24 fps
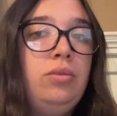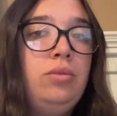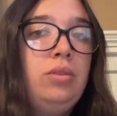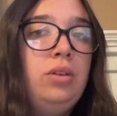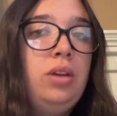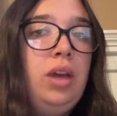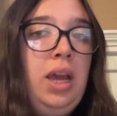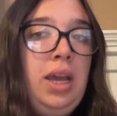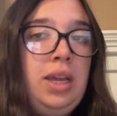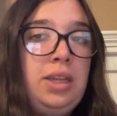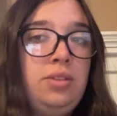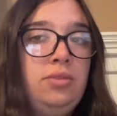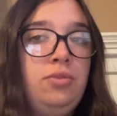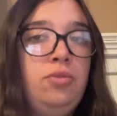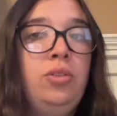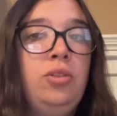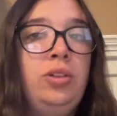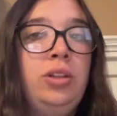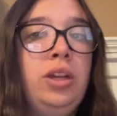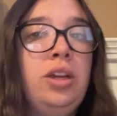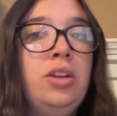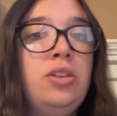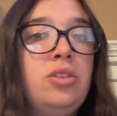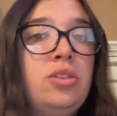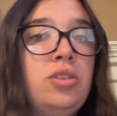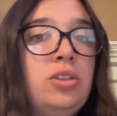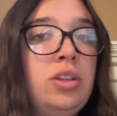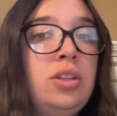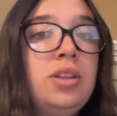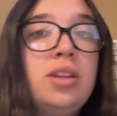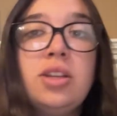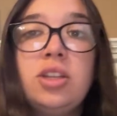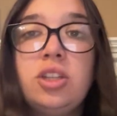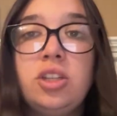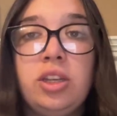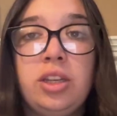has fully understood
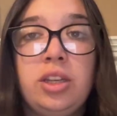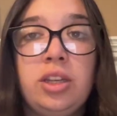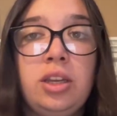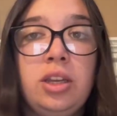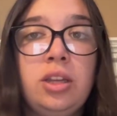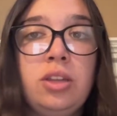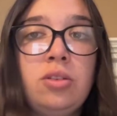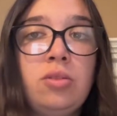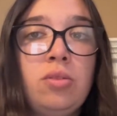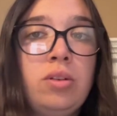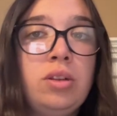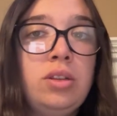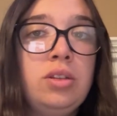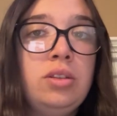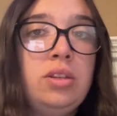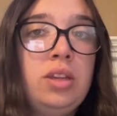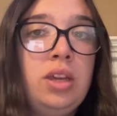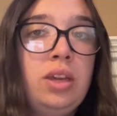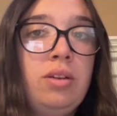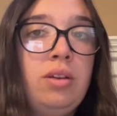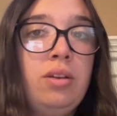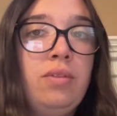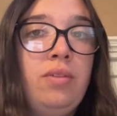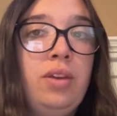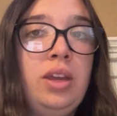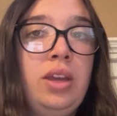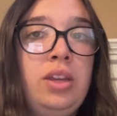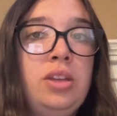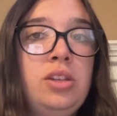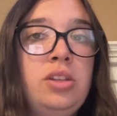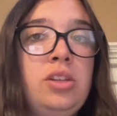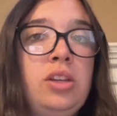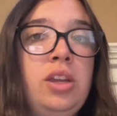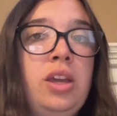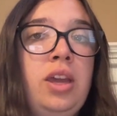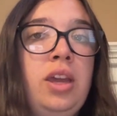that she is going to take
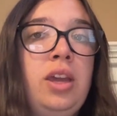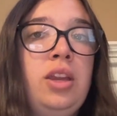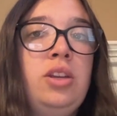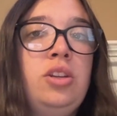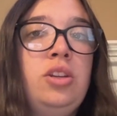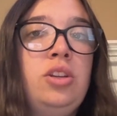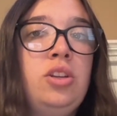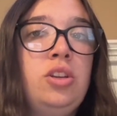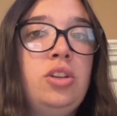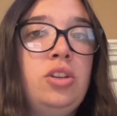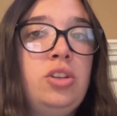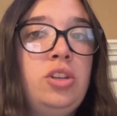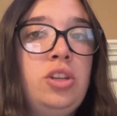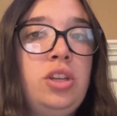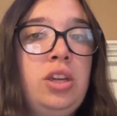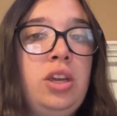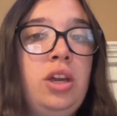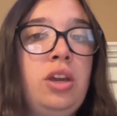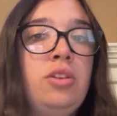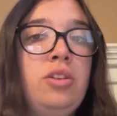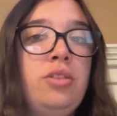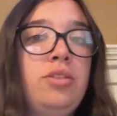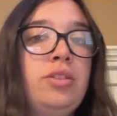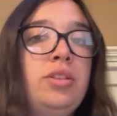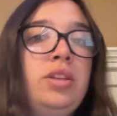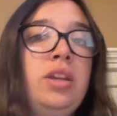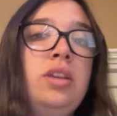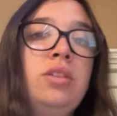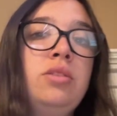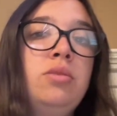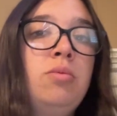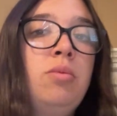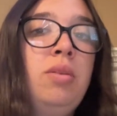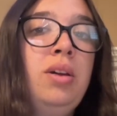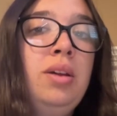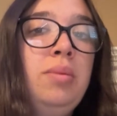revenge, and she
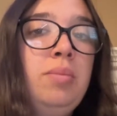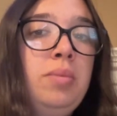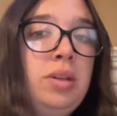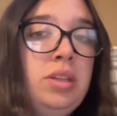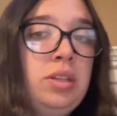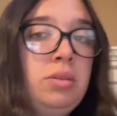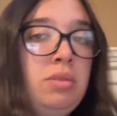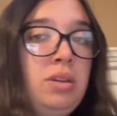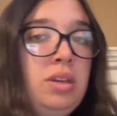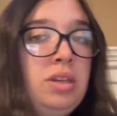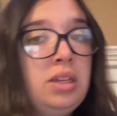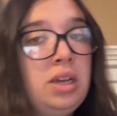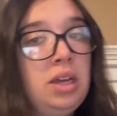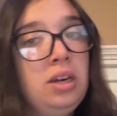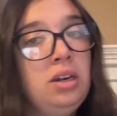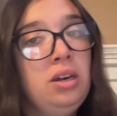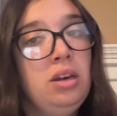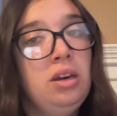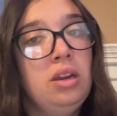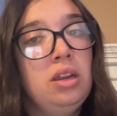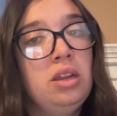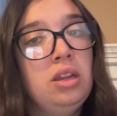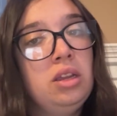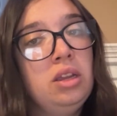understands what must be done.